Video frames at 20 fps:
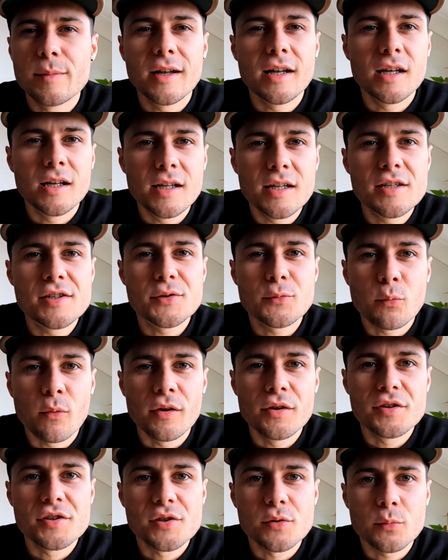them at least
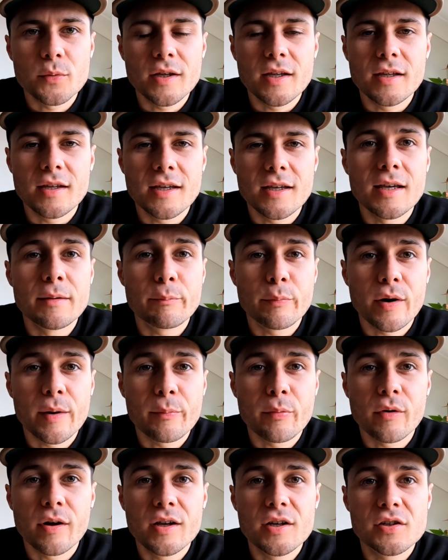once a week in
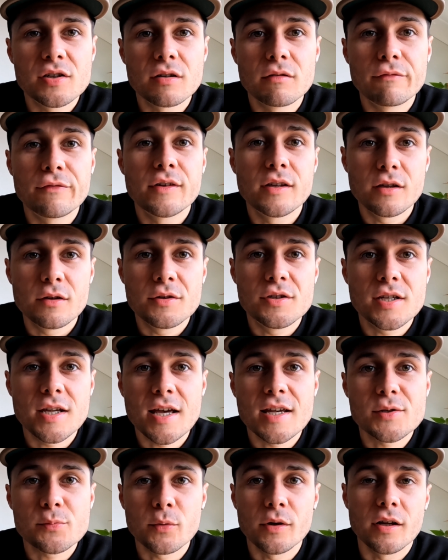preparation for the
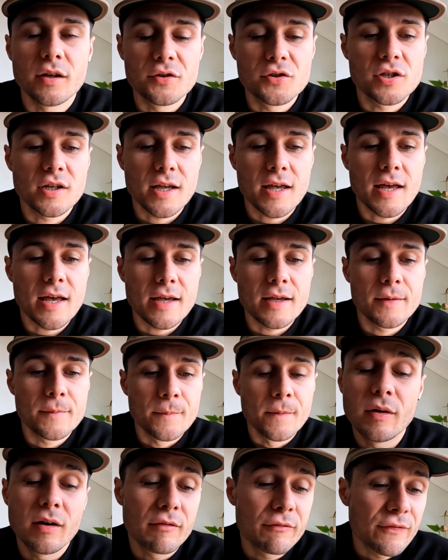UTS
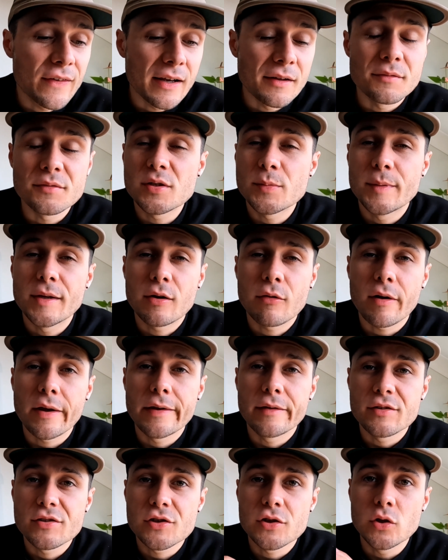100K. But found them to be
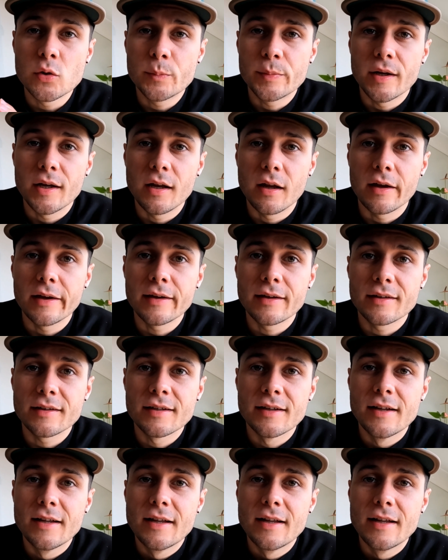great, super light,